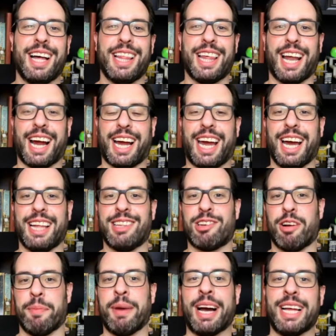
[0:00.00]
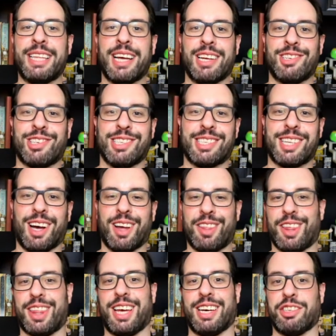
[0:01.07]
that I can't turn my attentions to
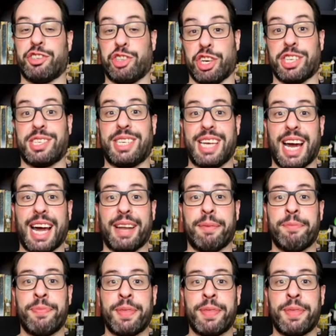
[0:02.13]
other things just yet.